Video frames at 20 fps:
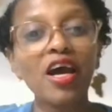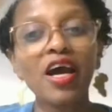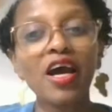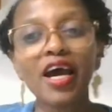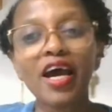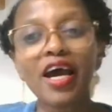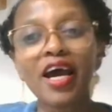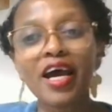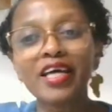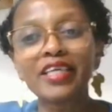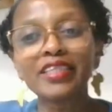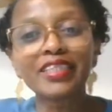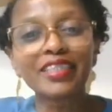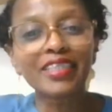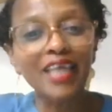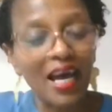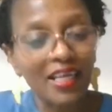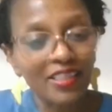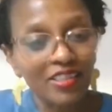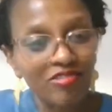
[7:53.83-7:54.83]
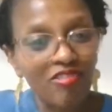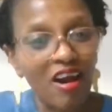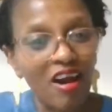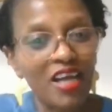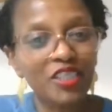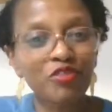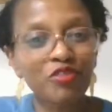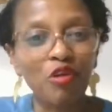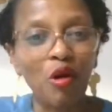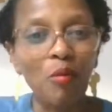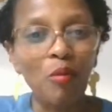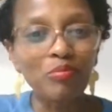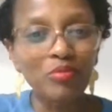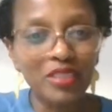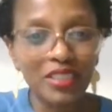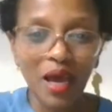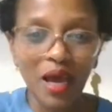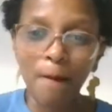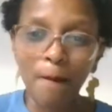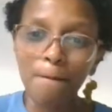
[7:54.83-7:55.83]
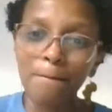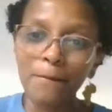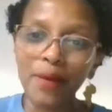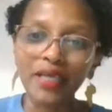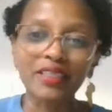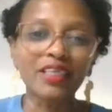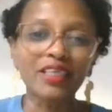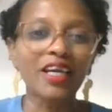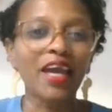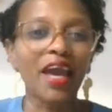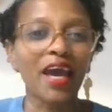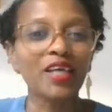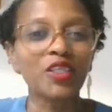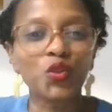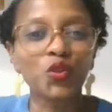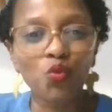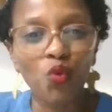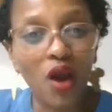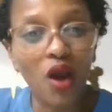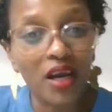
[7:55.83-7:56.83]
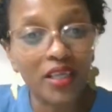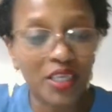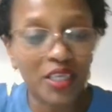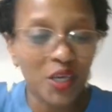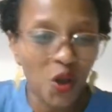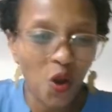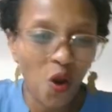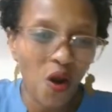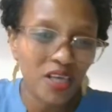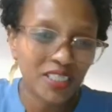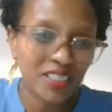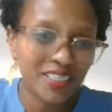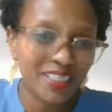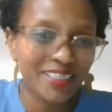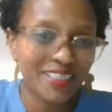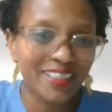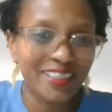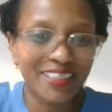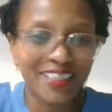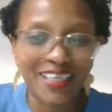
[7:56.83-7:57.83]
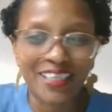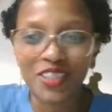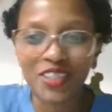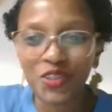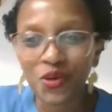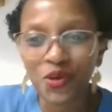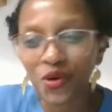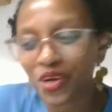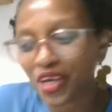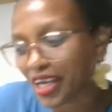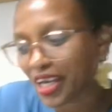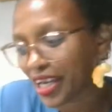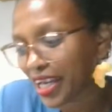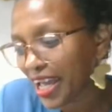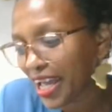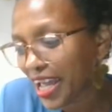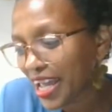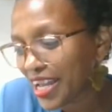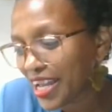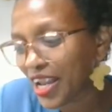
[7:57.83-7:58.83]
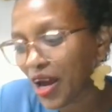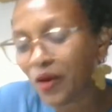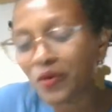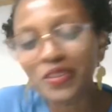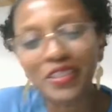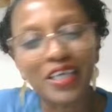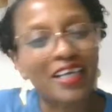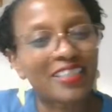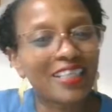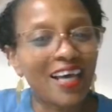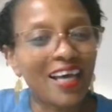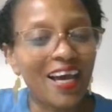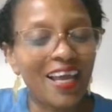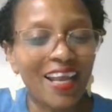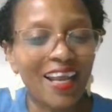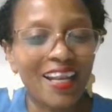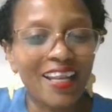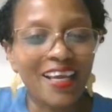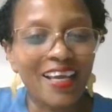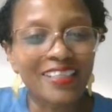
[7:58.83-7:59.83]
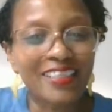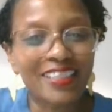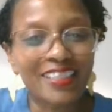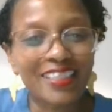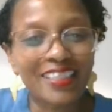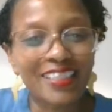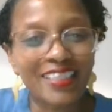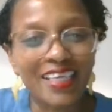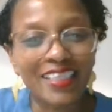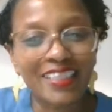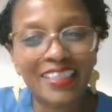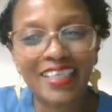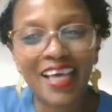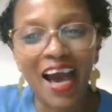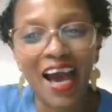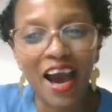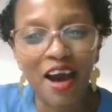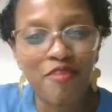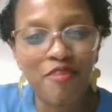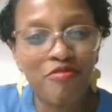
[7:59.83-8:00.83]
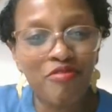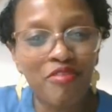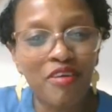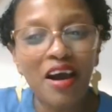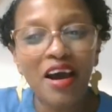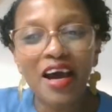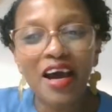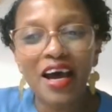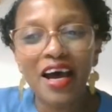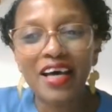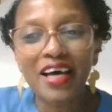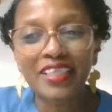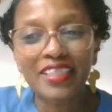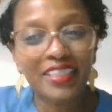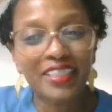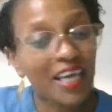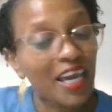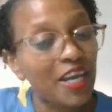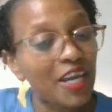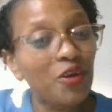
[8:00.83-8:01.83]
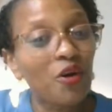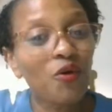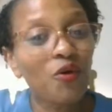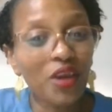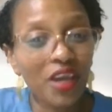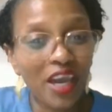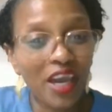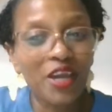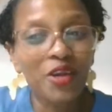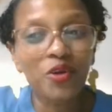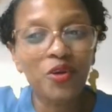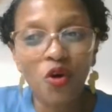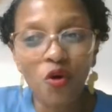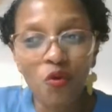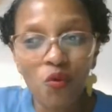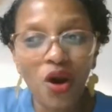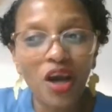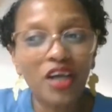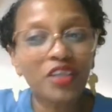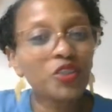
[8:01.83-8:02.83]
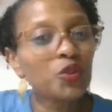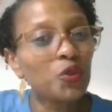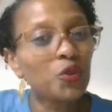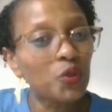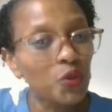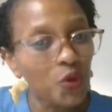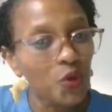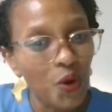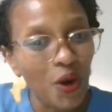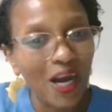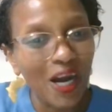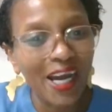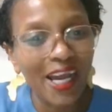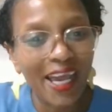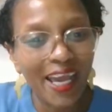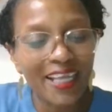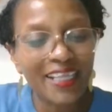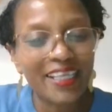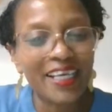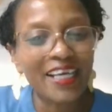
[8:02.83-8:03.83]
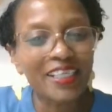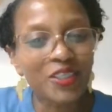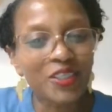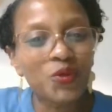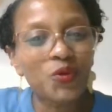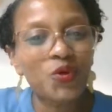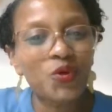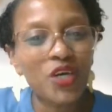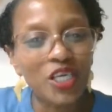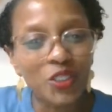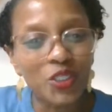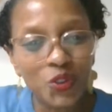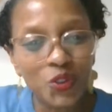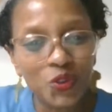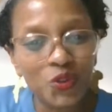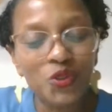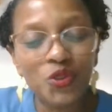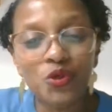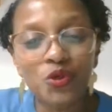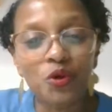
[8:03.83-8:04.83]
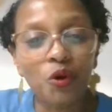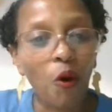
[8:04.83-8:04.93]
that right from them. But guess what? Ecowas is just talking now. The Sahel Alliance states have said, okay, you know what, you go ahead and you can do your